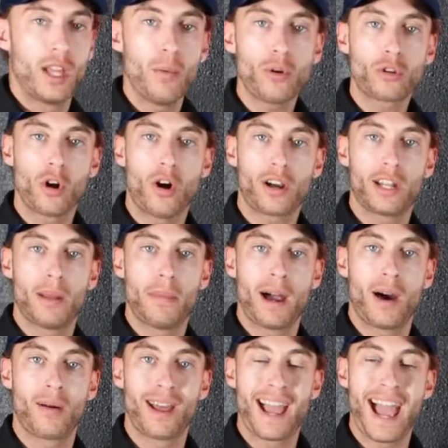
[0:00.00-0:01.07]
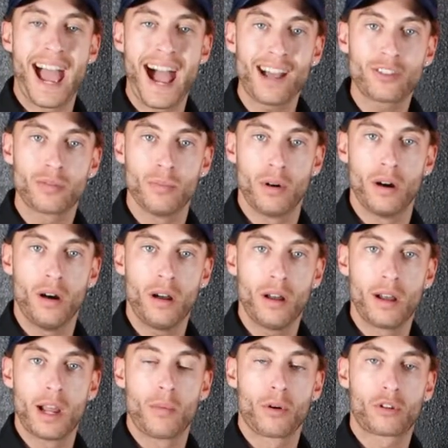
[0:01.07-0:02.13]
Today we're talking about asthma,
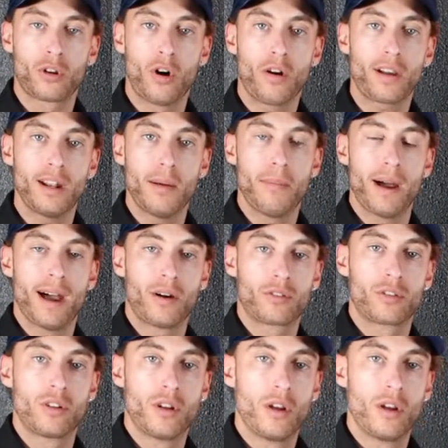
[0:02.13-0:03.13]
and we're talking about